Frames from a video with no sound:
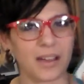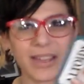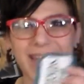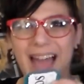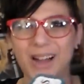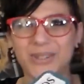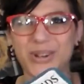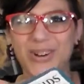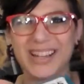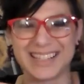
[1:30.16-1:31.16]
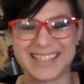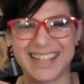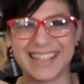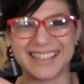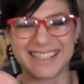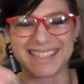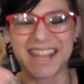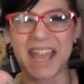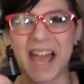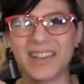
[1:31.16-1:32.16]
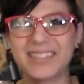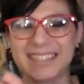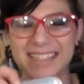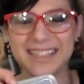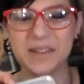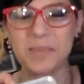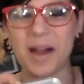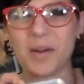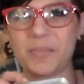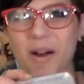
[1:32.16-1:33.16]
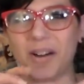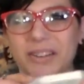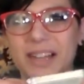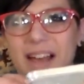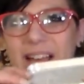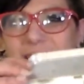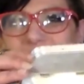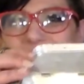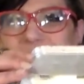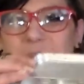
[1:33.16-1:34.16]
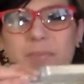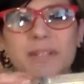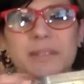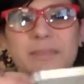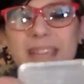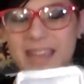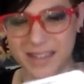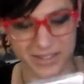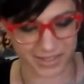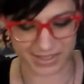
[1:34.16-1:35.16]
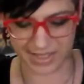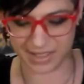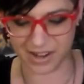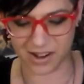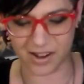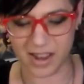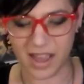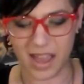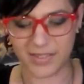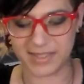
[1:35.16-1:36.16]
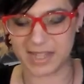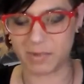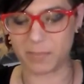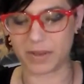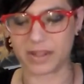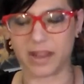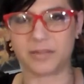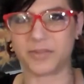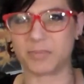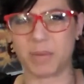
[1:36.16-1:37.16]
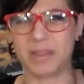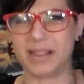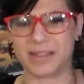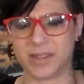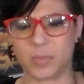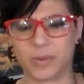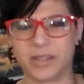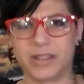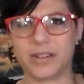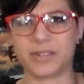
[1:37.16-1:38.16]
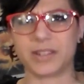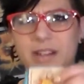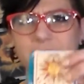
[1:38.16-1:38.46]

like Altoid tins. I've seen them up online. I've put some candles in there. I've seen them up online for maybe the last couple of years, and